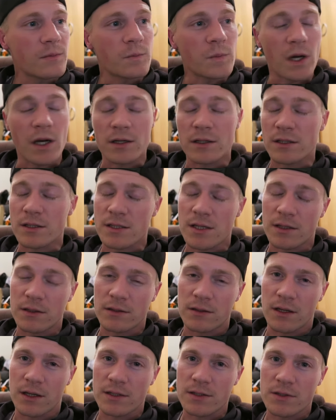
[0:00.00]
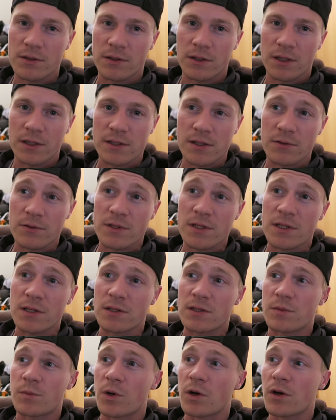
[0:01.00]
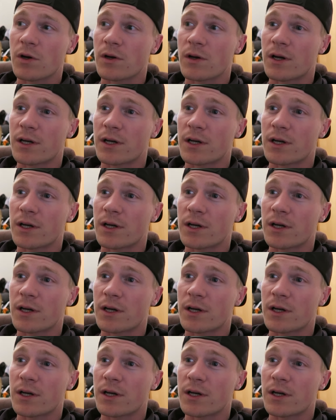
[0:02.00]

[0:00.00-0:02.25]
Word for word: But I'm going to say goodnight to you guys. I will see you tomorrow.